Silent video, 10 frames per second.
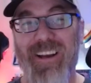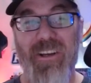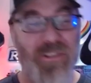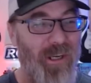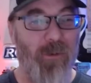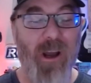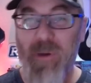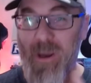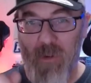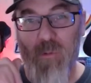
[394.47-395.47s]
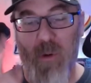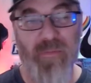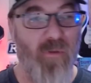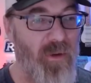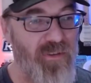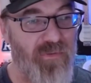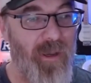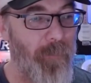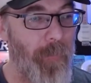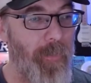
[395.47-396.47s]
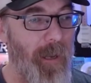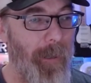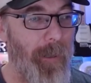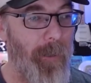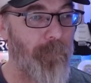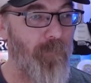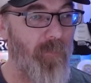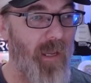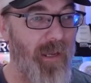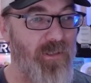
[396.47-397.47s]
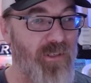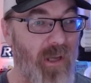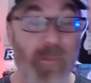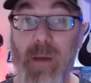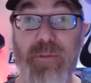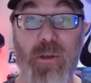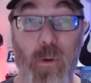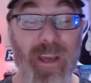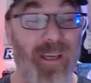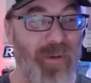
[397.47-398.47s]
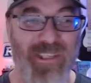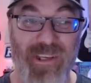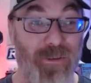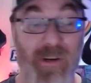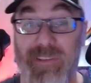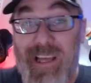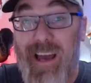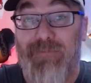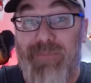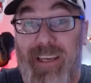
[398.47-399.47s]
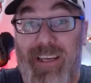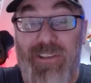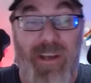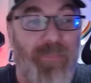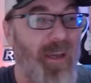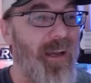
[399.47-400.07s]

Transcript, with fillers: Stick around. We got one more performance from him. Um, and it's coming up quick because I don't have a lot, like I said.